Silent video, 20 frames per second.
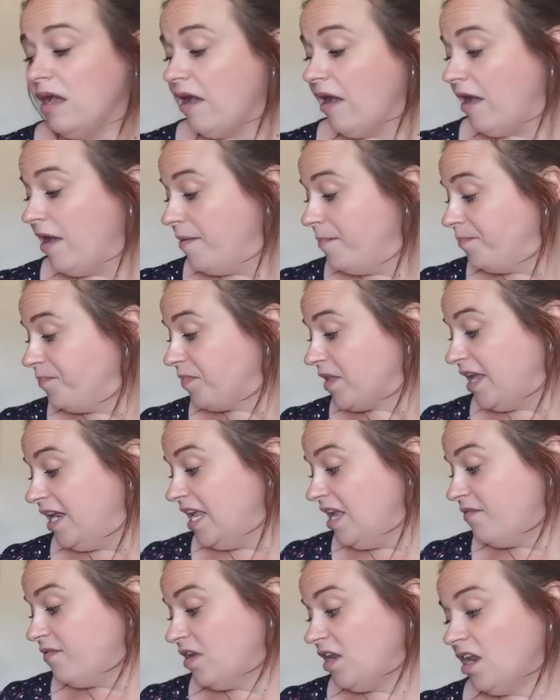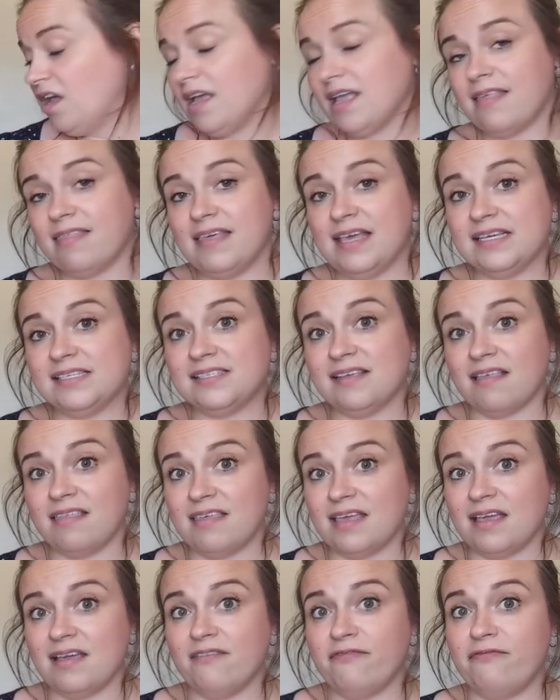Um, and even like this, I
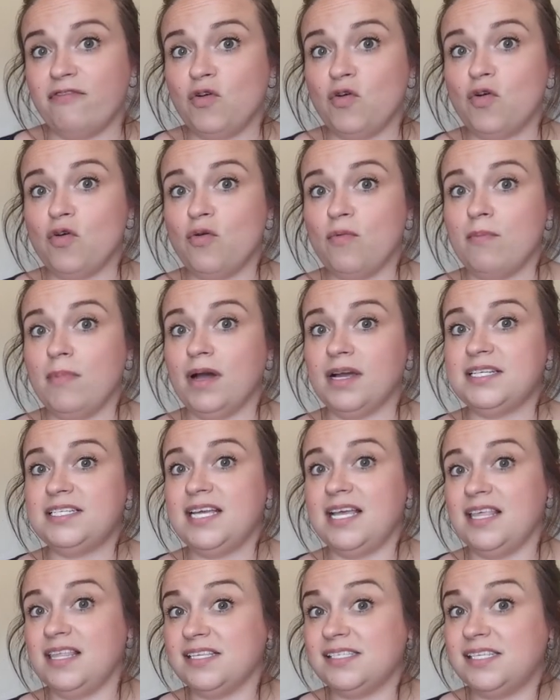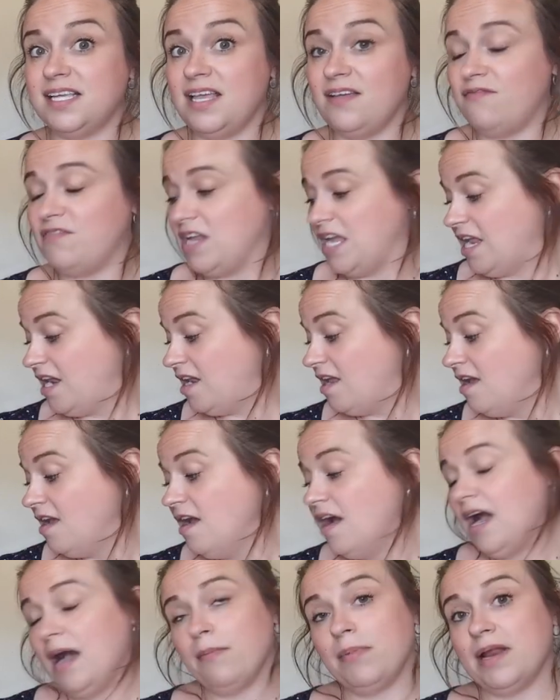think for my tea this evening,
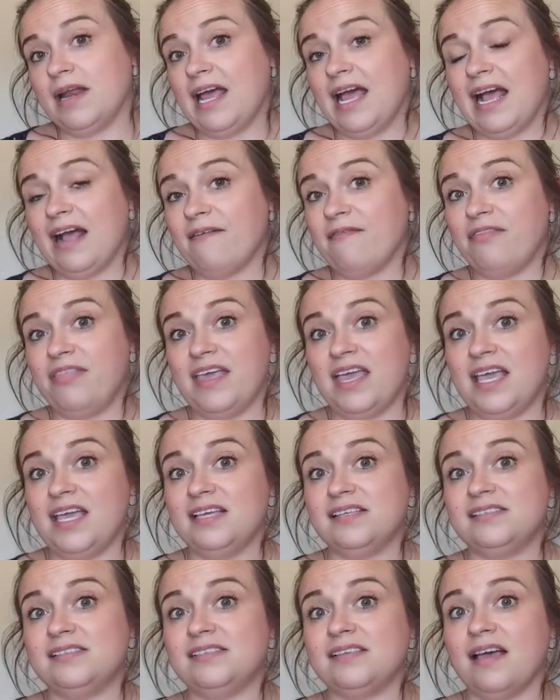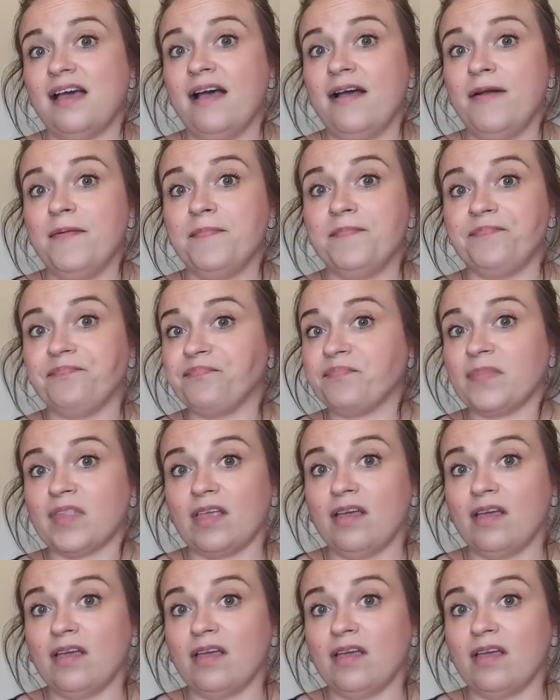I'm going to have these, um,